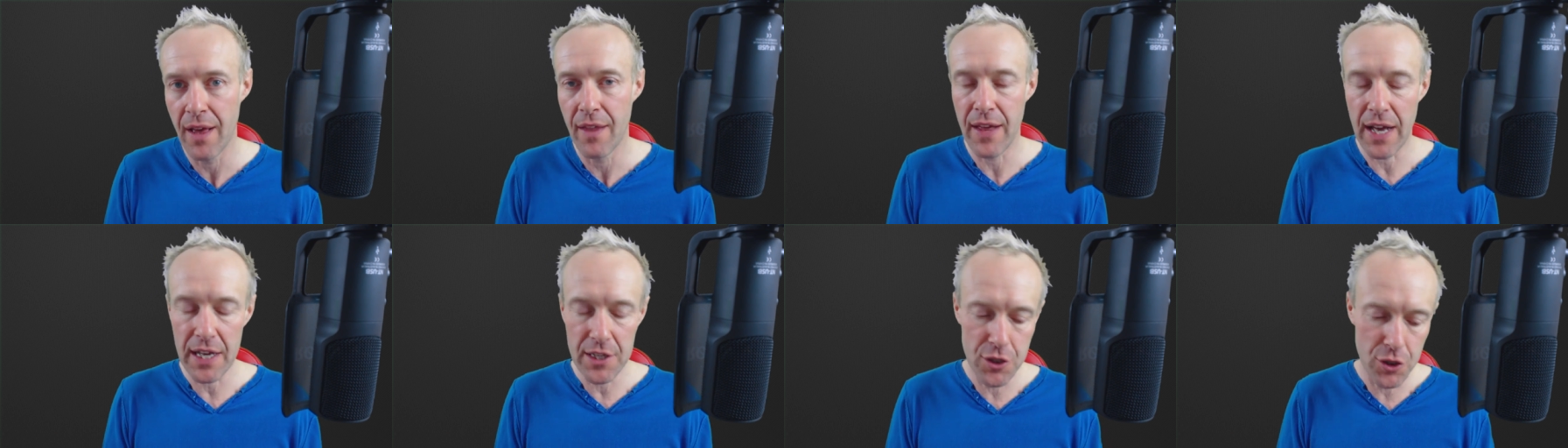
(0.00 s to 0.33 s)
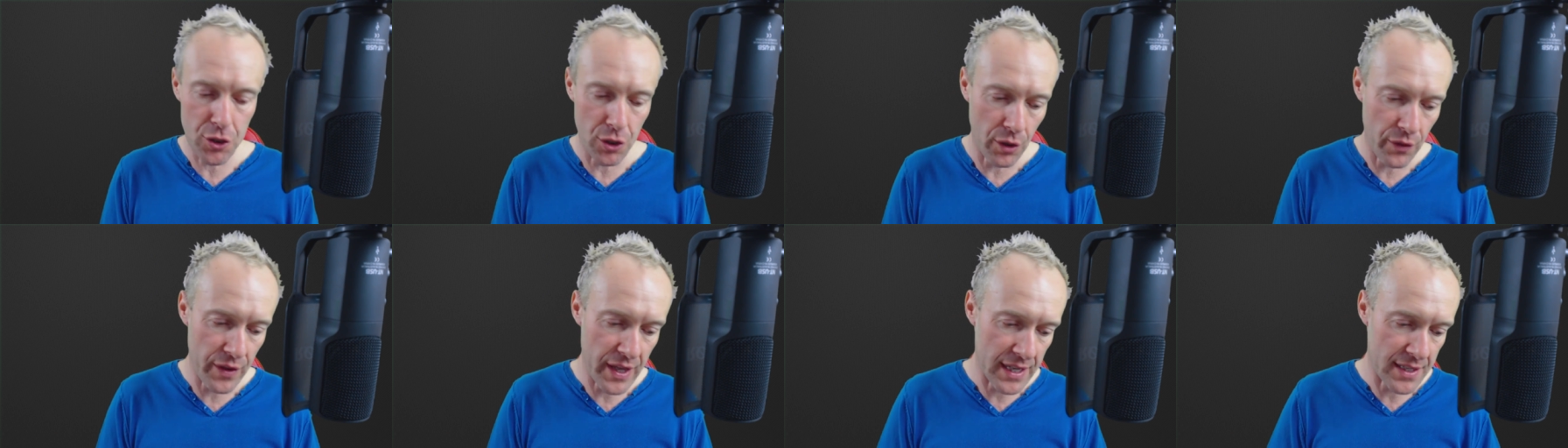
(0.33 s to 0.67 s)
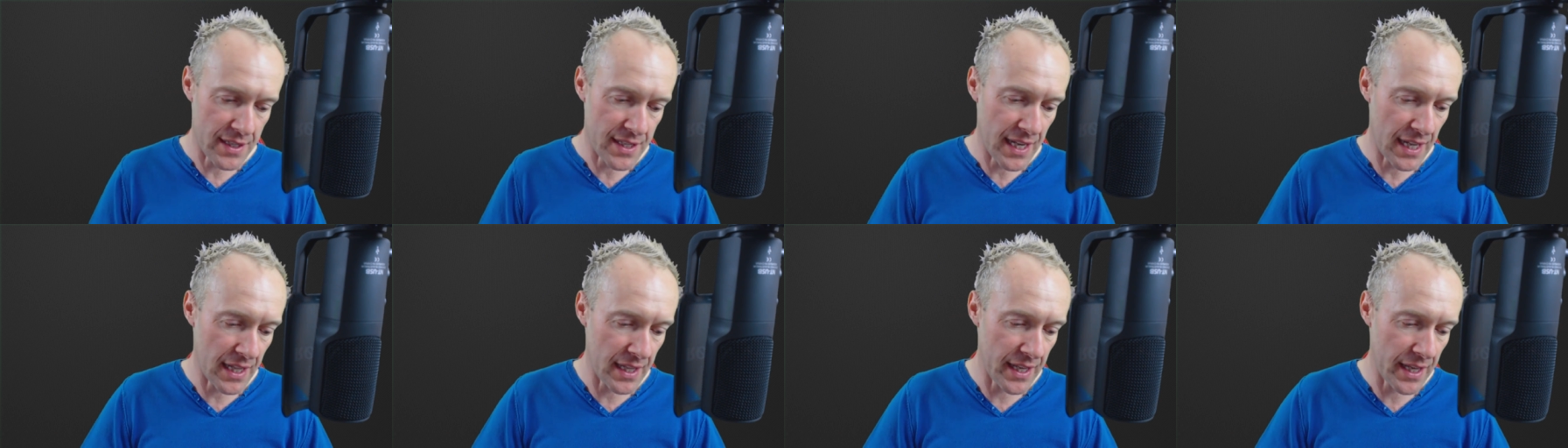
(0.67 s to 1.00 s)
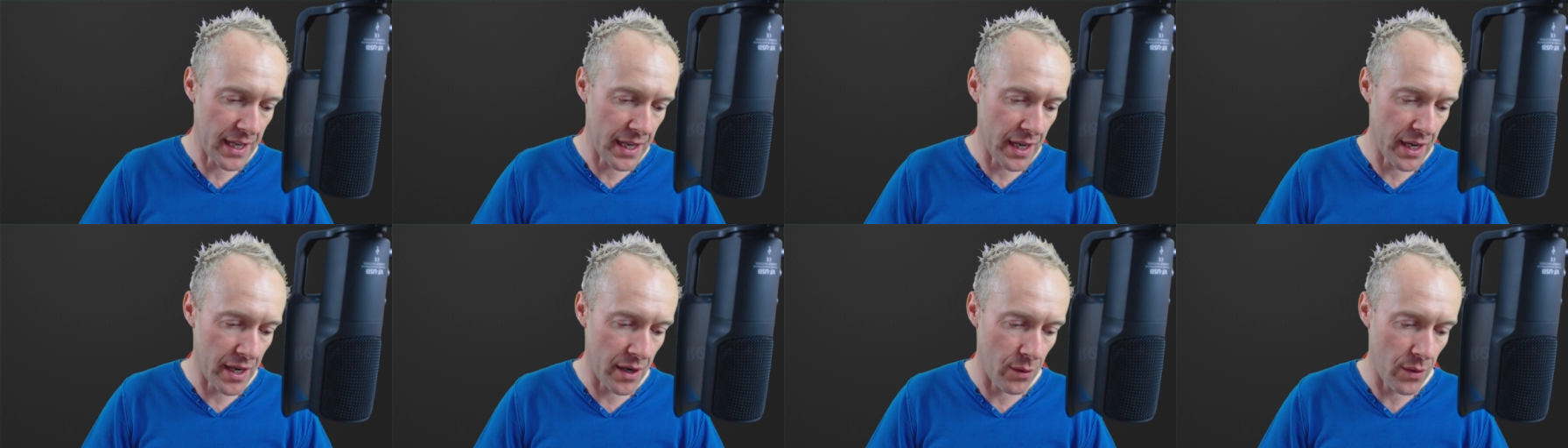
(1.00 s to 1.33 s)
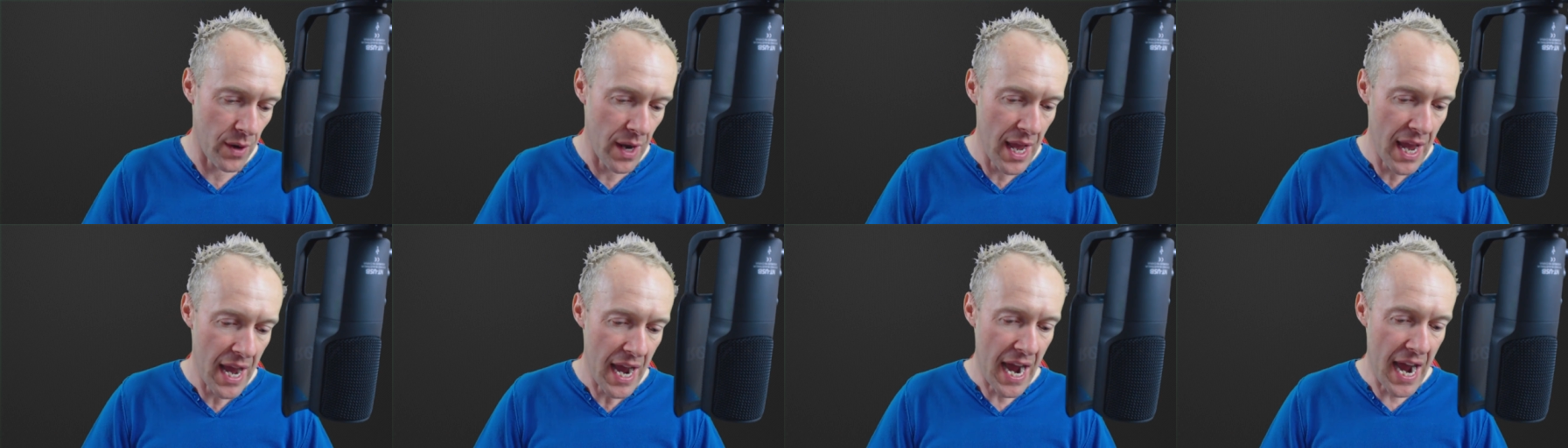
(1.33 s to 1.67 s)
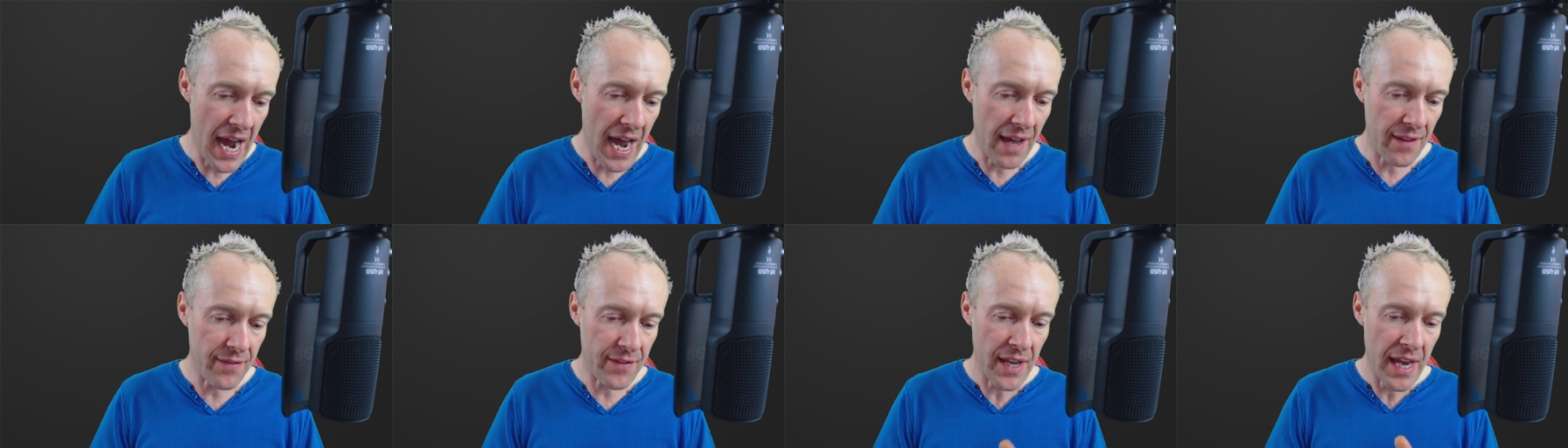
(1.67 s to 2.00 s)
That's all they're telling you.
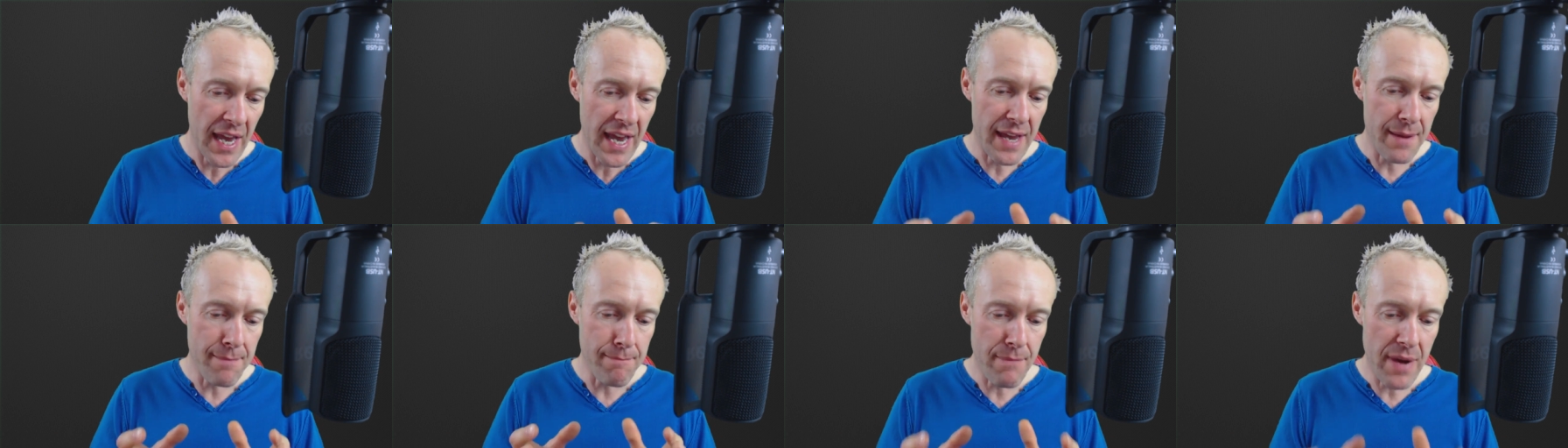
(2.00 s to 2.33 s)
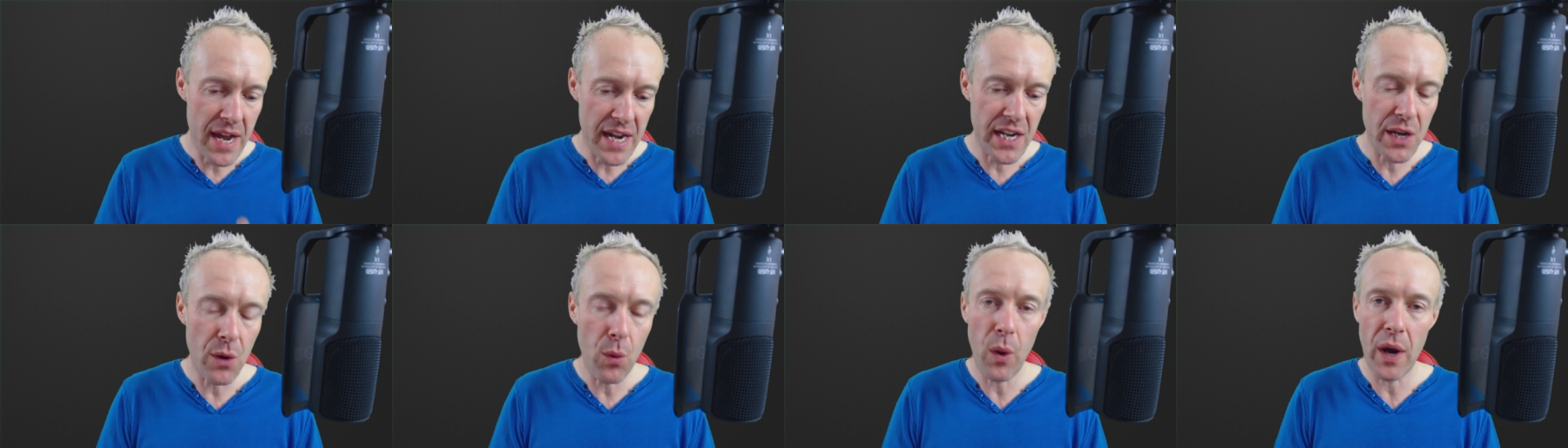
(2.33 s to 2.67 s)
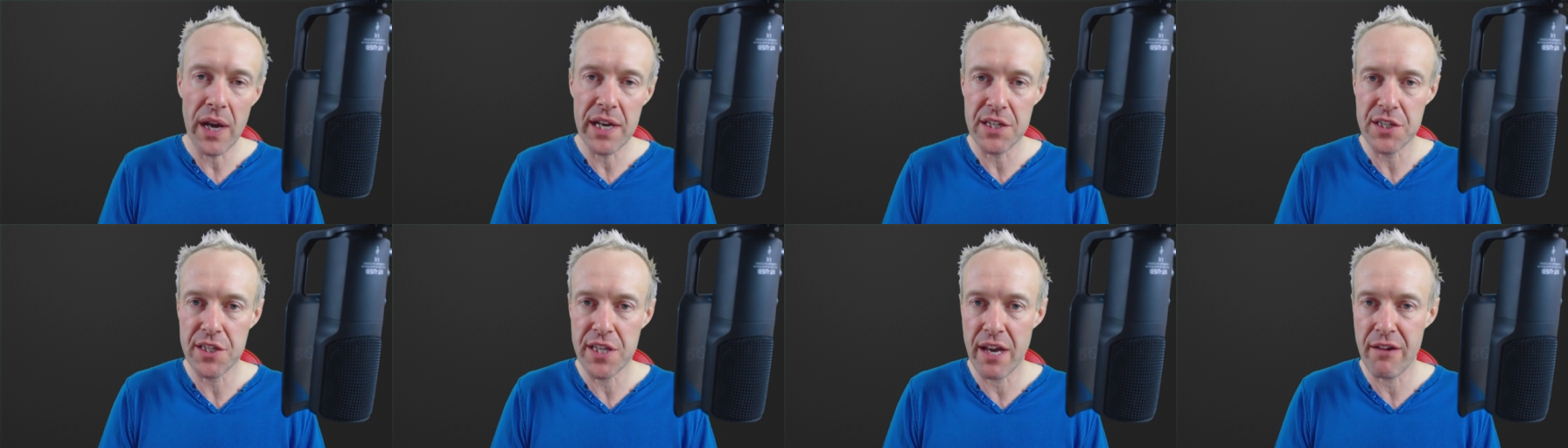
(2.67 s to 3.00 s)
And in many ways,